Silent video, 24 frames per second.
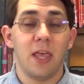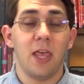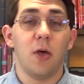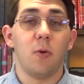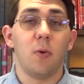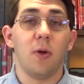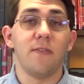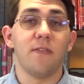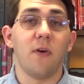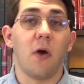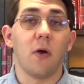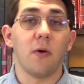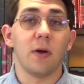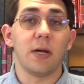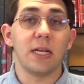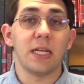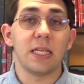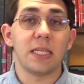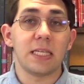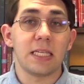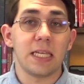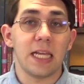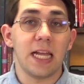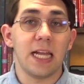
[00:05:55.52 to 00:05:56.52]
We've
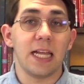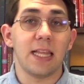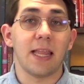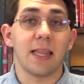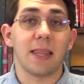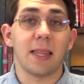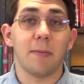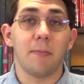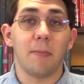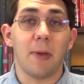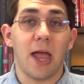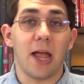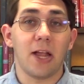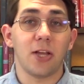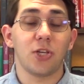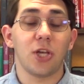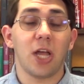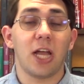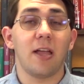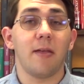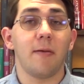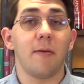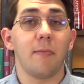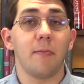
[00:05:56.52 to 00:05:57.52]
already seen that the
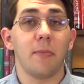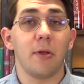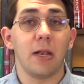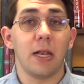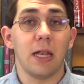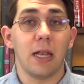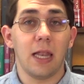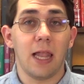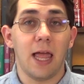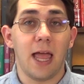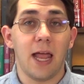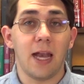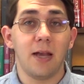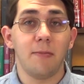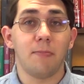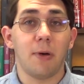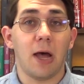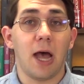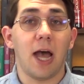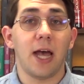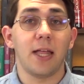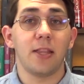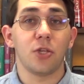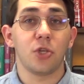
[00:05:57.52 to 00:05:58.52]
Magi have been led
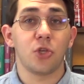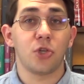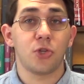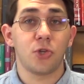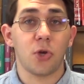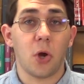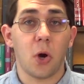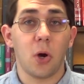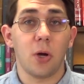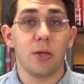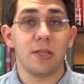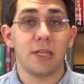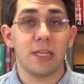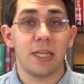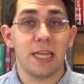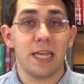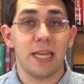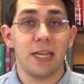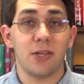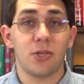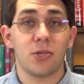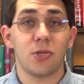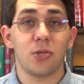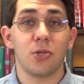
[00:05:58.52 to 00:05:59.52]
by the star in the
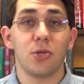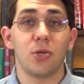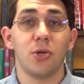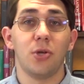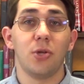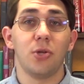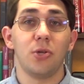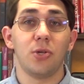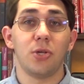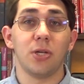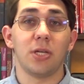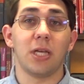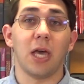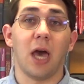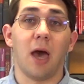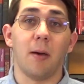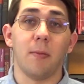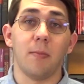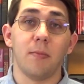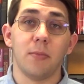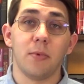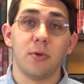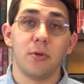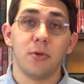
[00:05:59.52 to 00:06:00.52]
east to
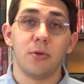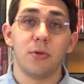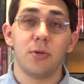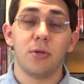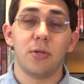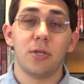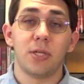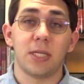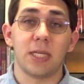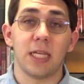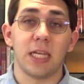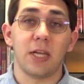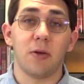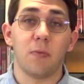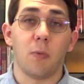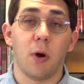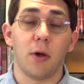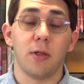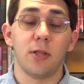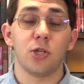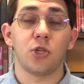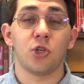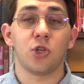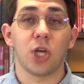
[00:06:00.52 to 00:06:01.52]
come see
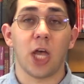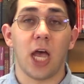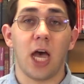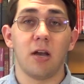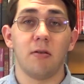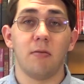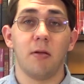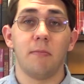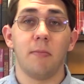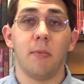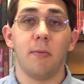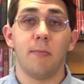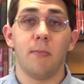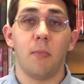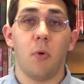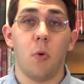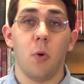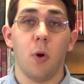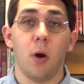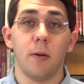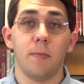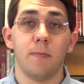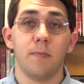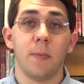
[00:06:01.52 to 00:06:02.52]
where this child had been
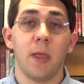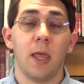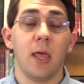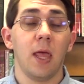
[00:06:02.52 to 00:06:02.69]
born.